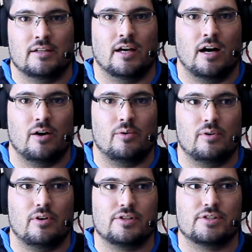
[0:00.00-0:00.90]

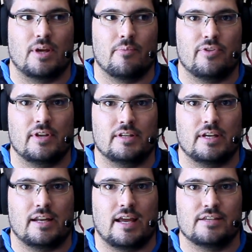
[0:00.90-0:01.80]
Now, something
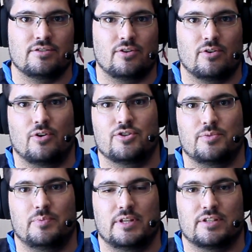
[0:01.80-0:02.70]
that hasn't got
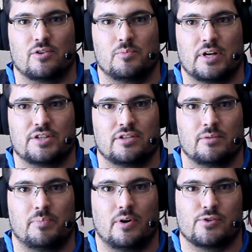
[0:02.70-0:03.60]
RGB so much in
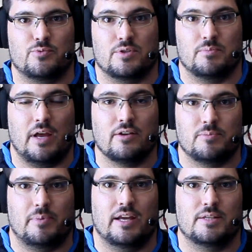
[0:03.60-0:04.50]
the past was
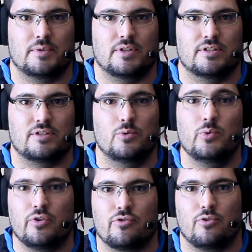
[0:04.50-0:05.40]
mousepads, because who
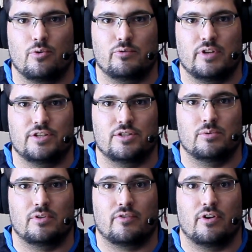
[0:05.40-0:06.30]
would have thought that you
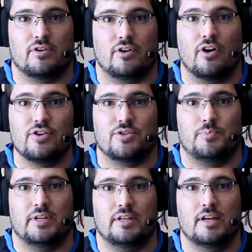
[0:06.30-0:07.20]
would have gotten
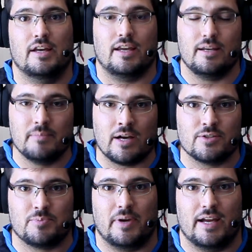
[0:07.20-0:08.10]
RGB in
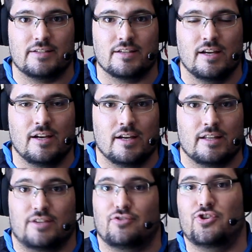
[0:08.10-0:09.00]
mousepads?
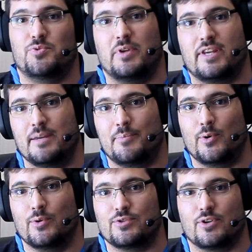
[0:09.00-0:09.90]
There's RGB
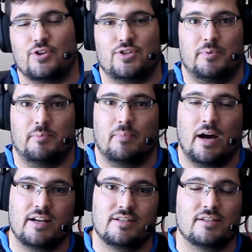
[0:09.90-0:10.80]
keyboards, RGB
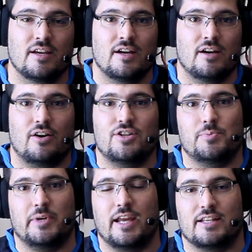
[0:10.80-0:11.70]
mice,
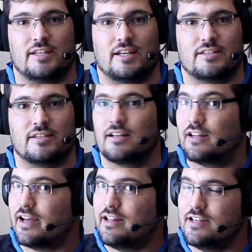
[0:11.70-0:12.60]
RGB headsets,
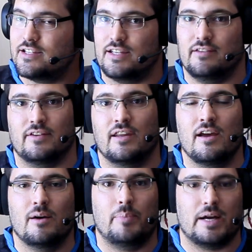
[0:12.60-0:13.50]
like these even.
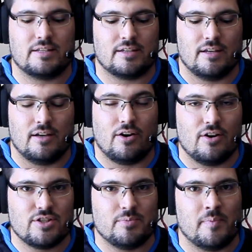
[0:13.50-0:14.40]
But
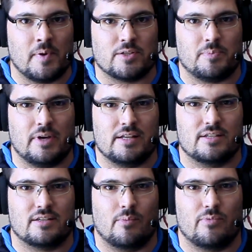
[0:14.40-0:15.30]
RGB mousepads
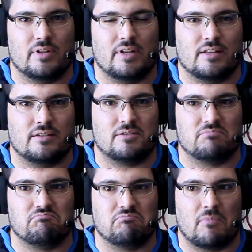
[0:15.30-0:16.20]
is something
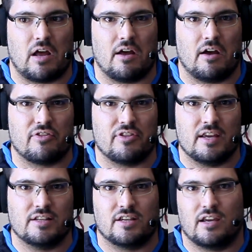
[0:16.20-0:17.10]
that's, I
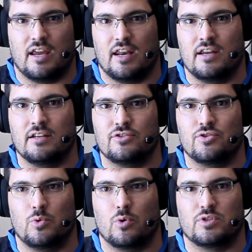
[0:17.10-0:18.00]
think it's getting
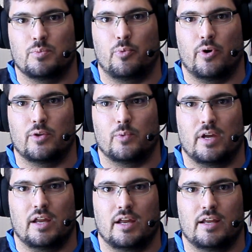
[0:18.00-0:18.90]
towards the point
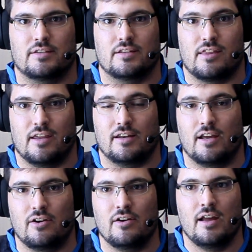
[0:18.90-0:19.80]
where it's a thing
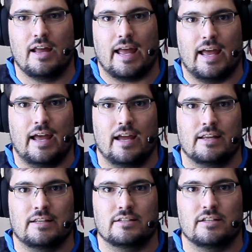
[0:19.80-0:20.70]
now.
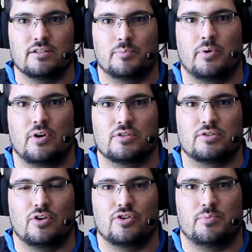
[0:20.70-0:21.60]
And in the
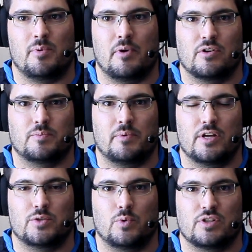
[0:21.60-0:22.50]
past, RGB
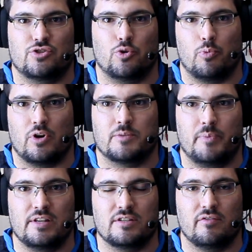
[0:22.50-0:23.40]
mousepads was super
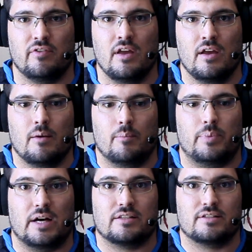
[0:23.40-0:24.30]
expensive,
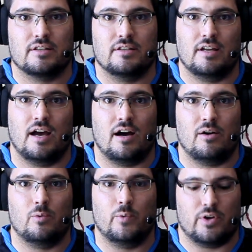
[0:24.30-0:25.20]
but
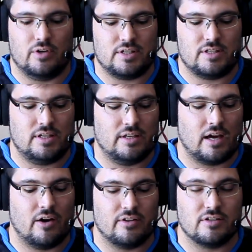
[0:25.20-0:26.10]
now we're gonna see
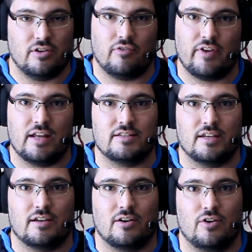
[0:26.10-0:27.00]
how this new
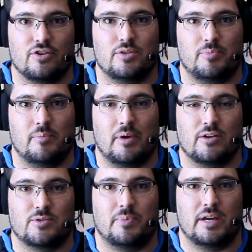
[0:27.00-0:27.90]
Fantech RGB
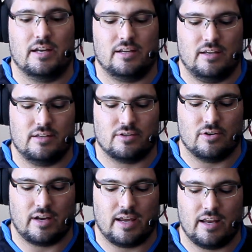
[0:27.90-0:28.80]
mousepad is
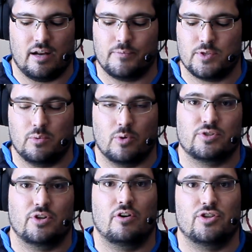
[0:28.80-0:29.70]
gonna add up
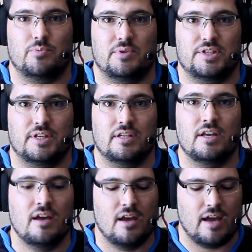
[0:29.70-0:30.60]
towards the RGB scene,
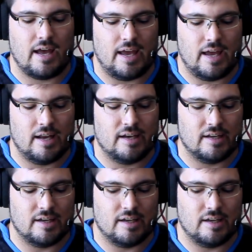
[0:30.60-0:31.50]
and
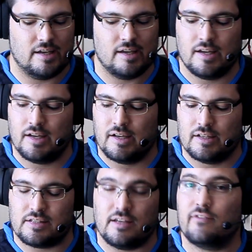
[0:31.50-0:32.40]

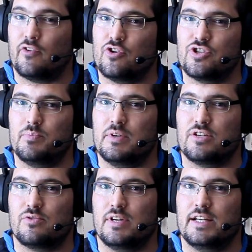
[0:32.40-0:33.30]
see if RGB
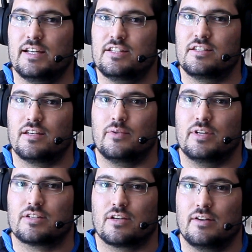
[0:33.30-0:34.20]
is really
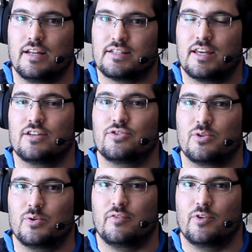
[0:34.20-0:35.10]
necessary. So let's get into
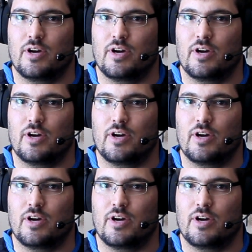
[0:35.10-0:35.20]
the review,